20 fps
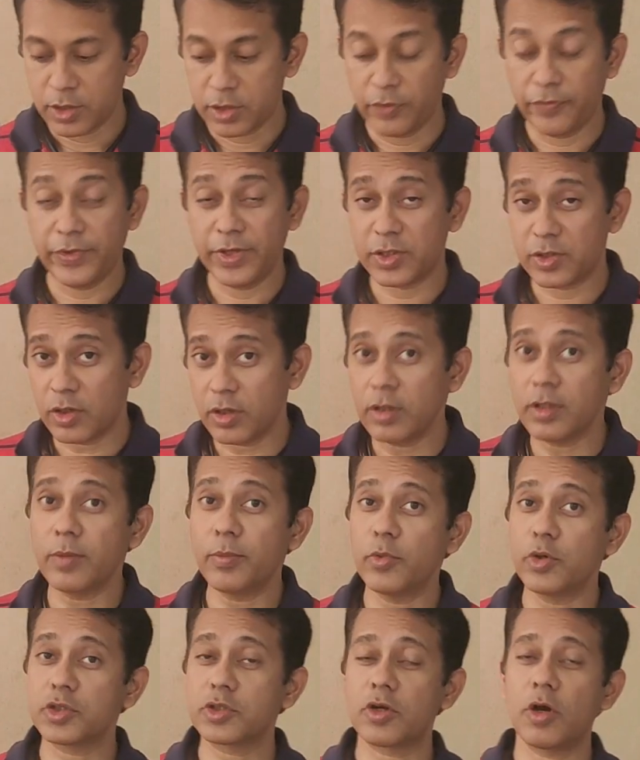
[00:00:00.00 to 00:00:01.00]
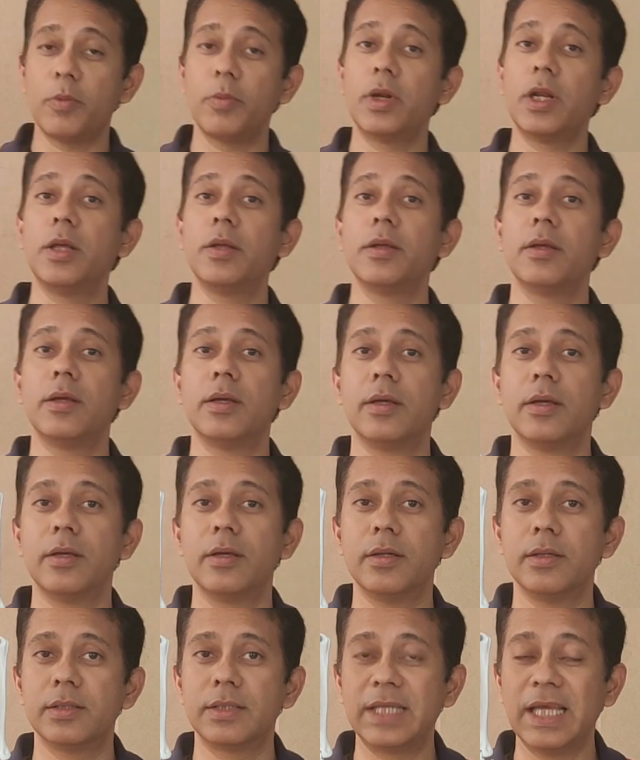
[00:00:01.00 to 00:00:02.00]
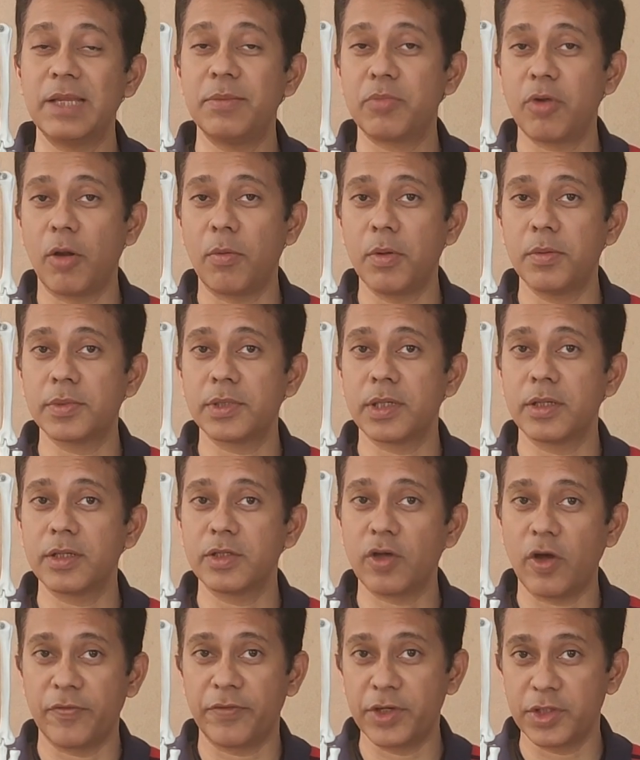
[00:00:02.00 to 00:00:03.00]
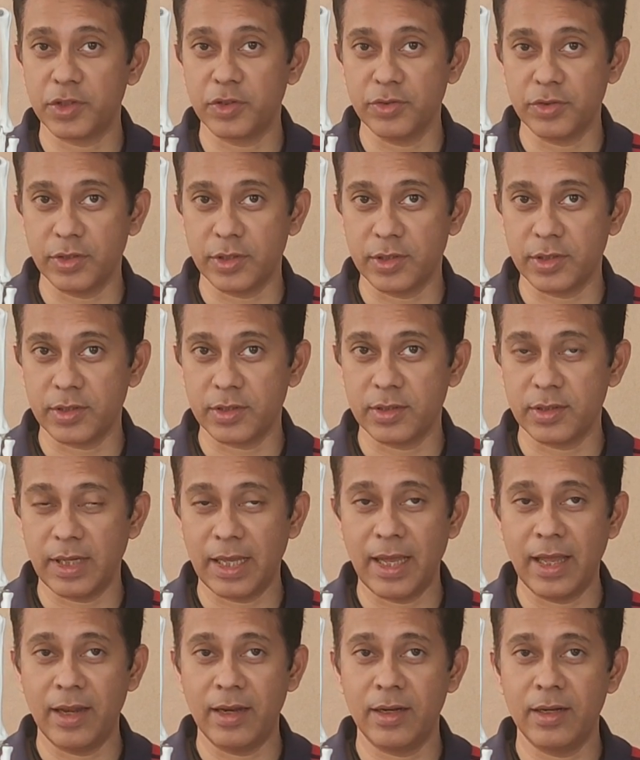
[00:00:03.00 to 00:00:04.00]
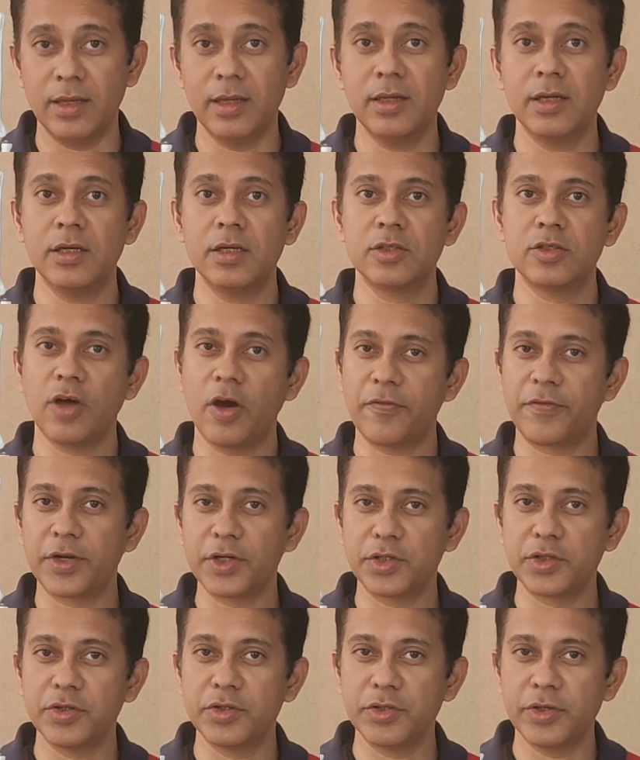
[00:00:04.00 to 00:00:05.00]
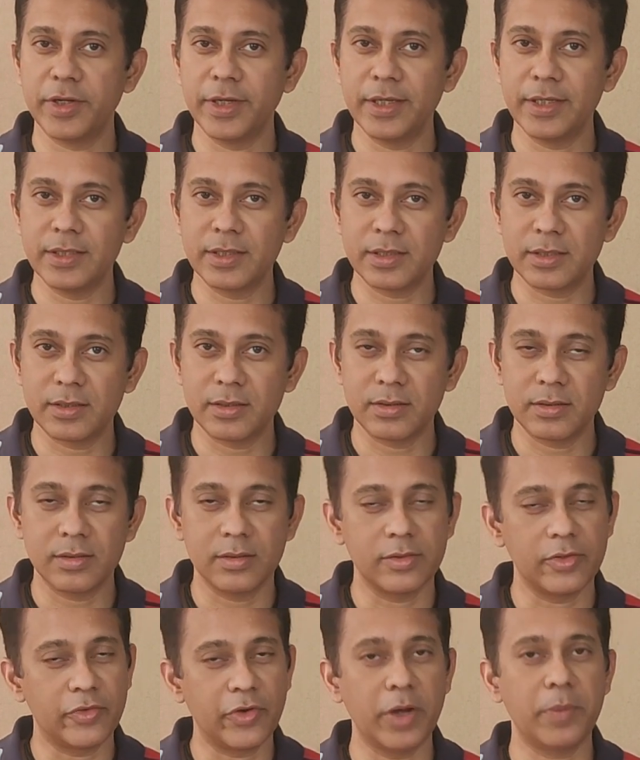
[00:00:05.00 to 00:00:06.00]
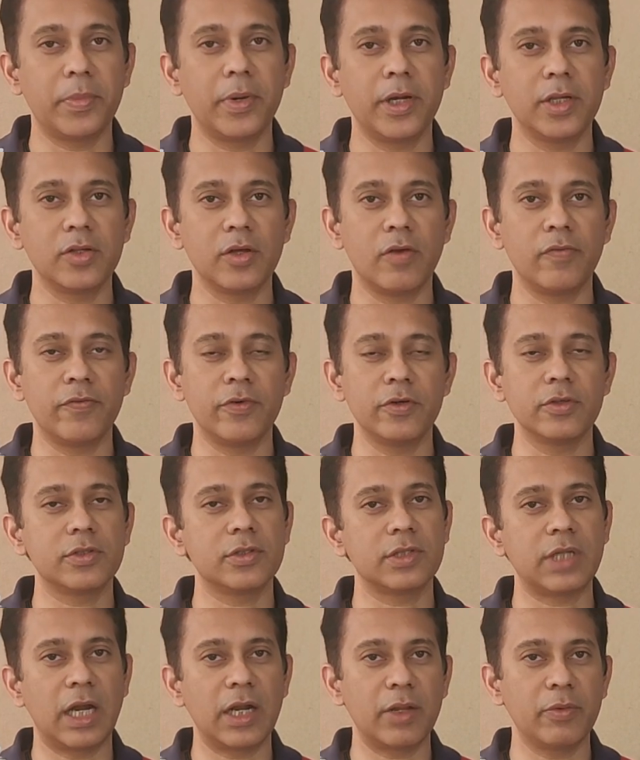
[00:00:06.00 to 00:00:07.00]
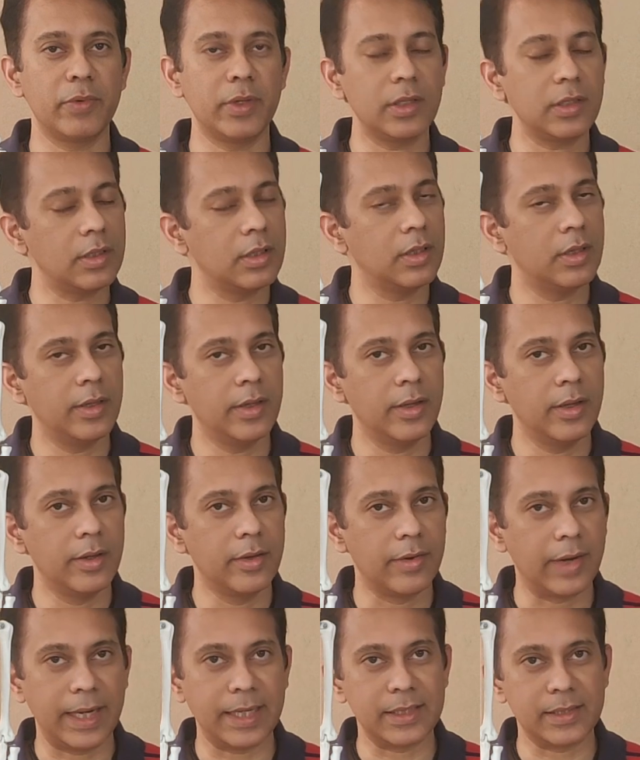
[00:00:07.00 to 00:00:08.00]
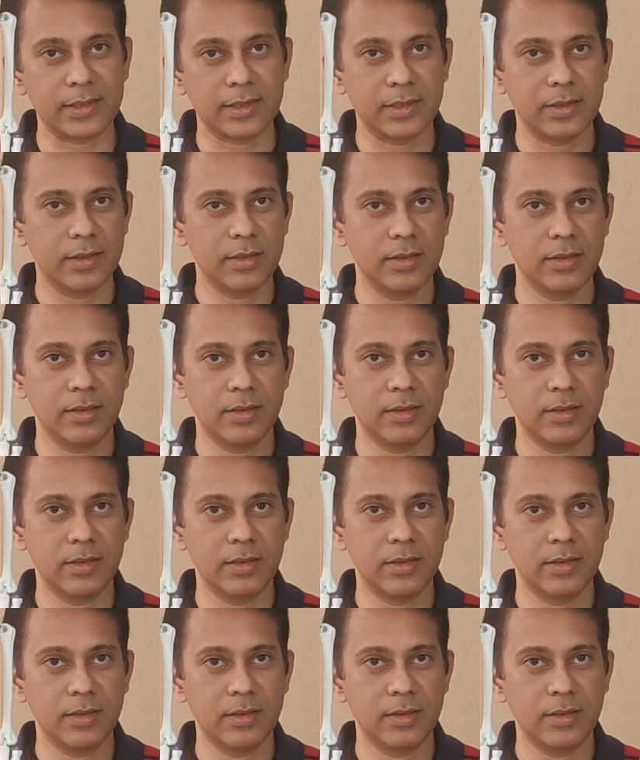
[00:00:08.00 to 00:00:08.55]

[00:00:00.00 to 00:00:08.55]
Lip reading: So we saw the most commonly seen problems are the soft tissue injuries, and soft tissue injuries, the treatment is always starting with RICE: